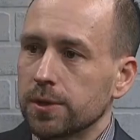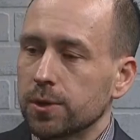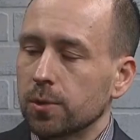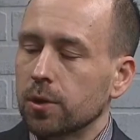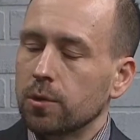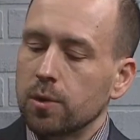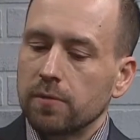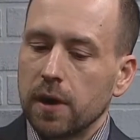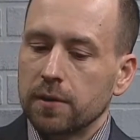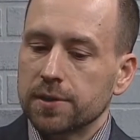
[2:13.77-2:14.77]
So
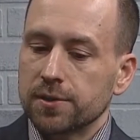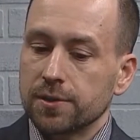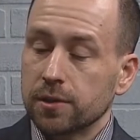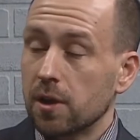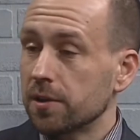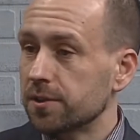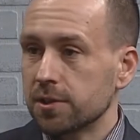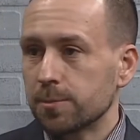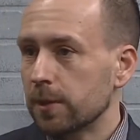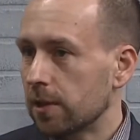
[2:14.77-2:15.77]
coronavirus, there's
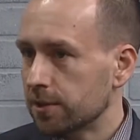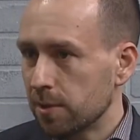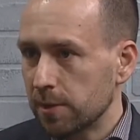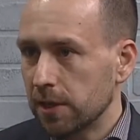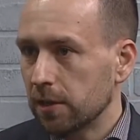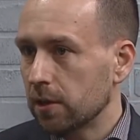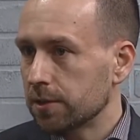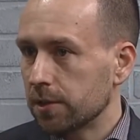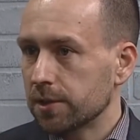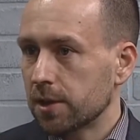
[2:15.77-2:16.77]
been lots in the media,
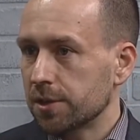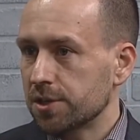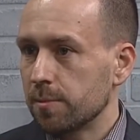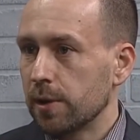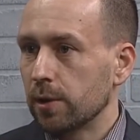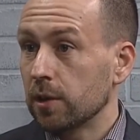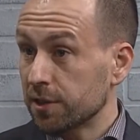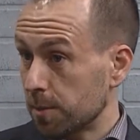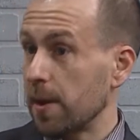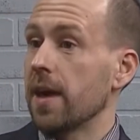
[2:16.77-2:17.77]
lots of discussion about it,
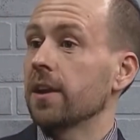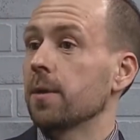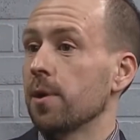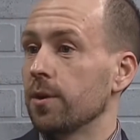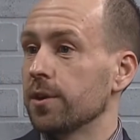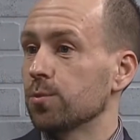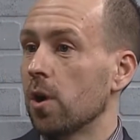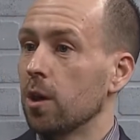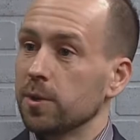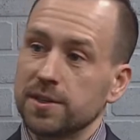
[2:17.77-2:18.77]
lots of panic about it as
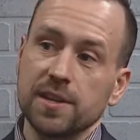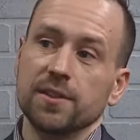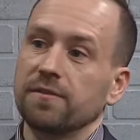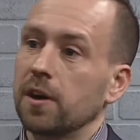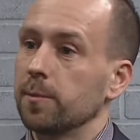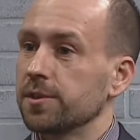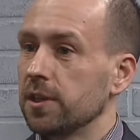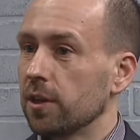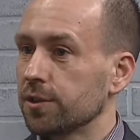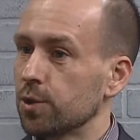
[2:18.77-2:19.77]
well. We see in the
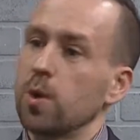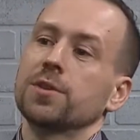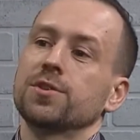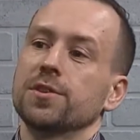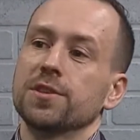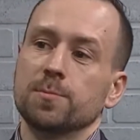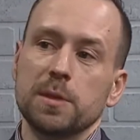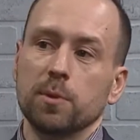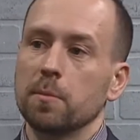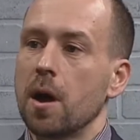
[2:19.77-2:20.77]
pharmacy lots of questions,
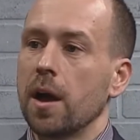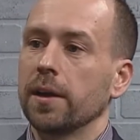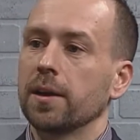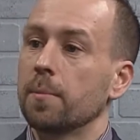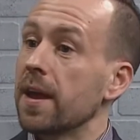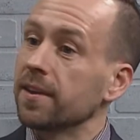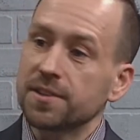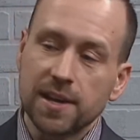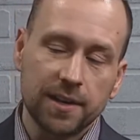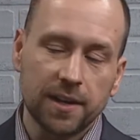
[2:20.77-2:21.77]
people buying up hand
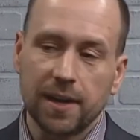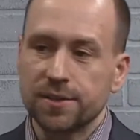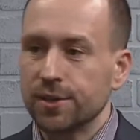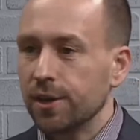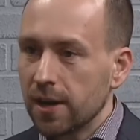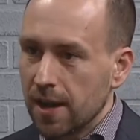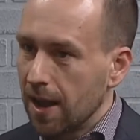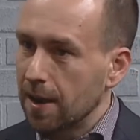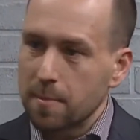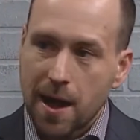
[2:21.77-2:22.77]
sanitizer
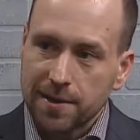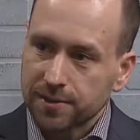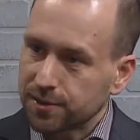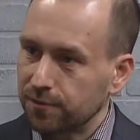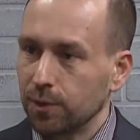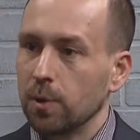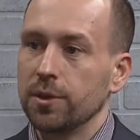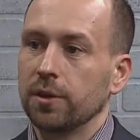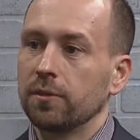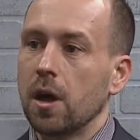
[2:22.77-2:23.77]
and masks for when
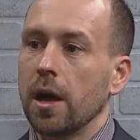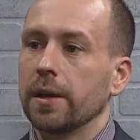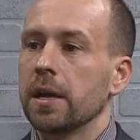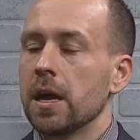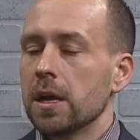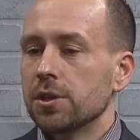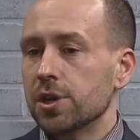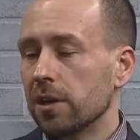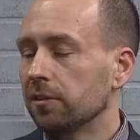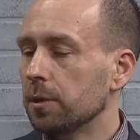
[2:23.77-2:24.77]
they're flying.
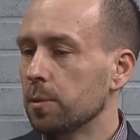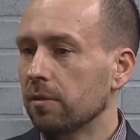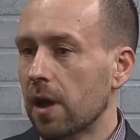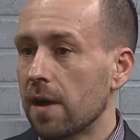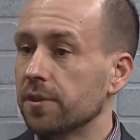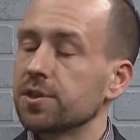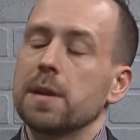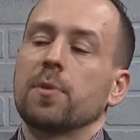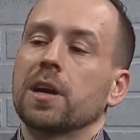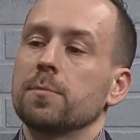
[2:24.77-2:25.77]
Generally, we have the
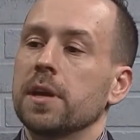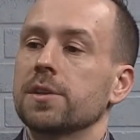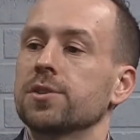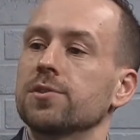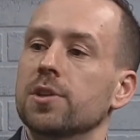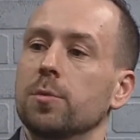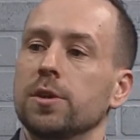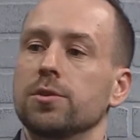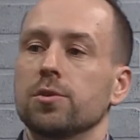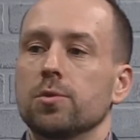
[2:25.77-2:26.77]
same recommendations that
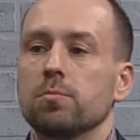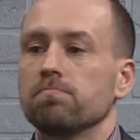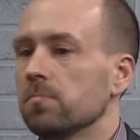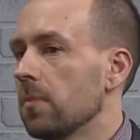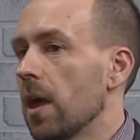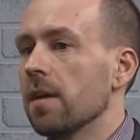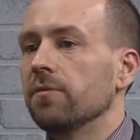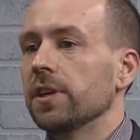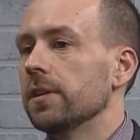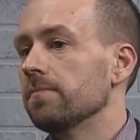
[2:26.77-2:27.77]
we do
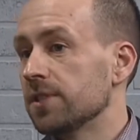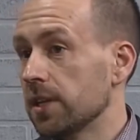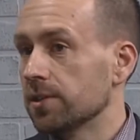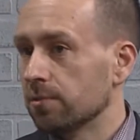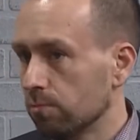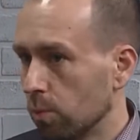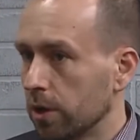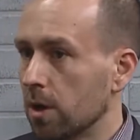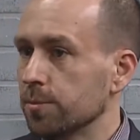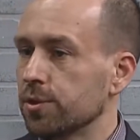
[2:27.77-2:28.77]
every season when
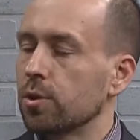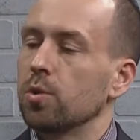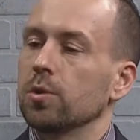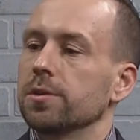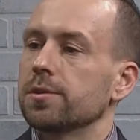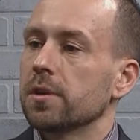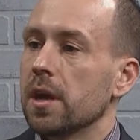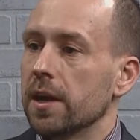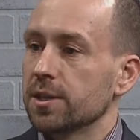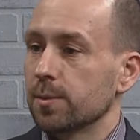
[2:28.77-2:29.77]
it comes to colds
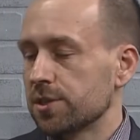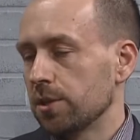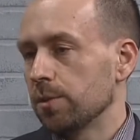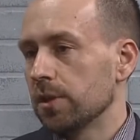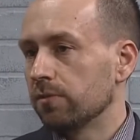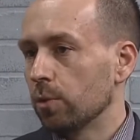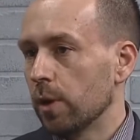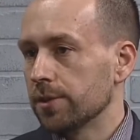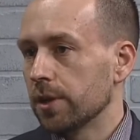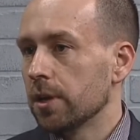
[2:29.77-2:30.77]
and especially with
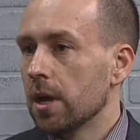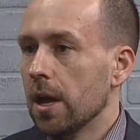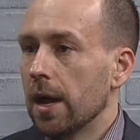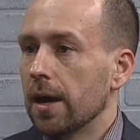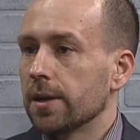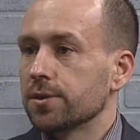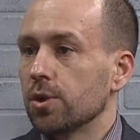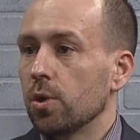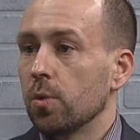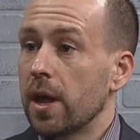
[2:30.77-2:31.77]
influenza.
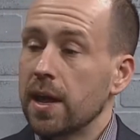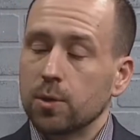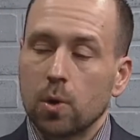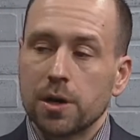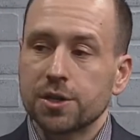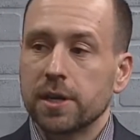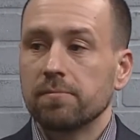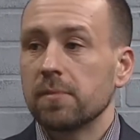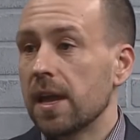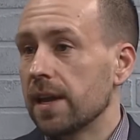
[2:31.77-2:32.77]
So hand
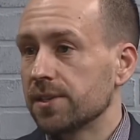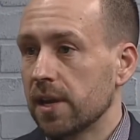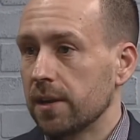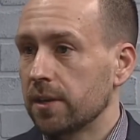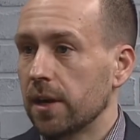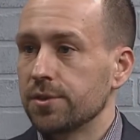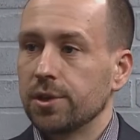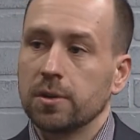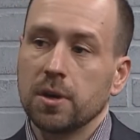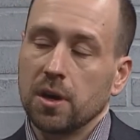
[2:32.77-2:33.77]
washing, hand
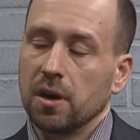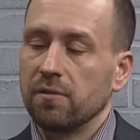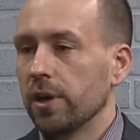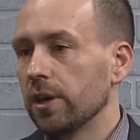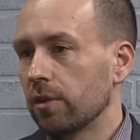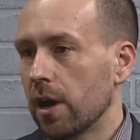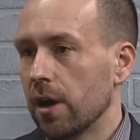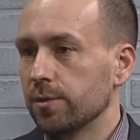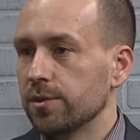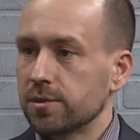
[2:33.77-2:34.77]
sanitizer, avoiding
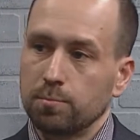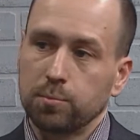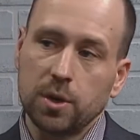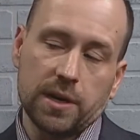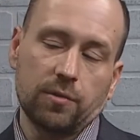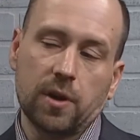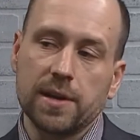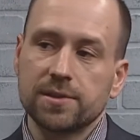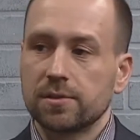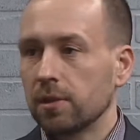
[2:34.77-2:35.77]
crowds, plenty of
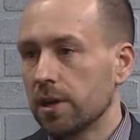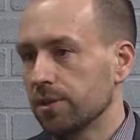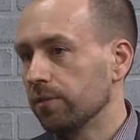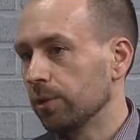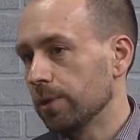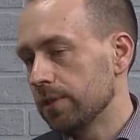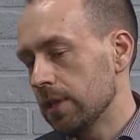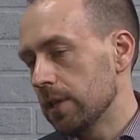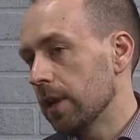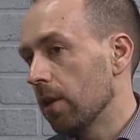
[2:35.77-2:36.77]
rest, lots of fluids,
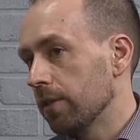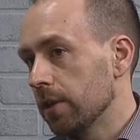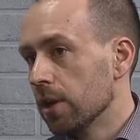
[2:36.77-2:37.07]
eating healthy.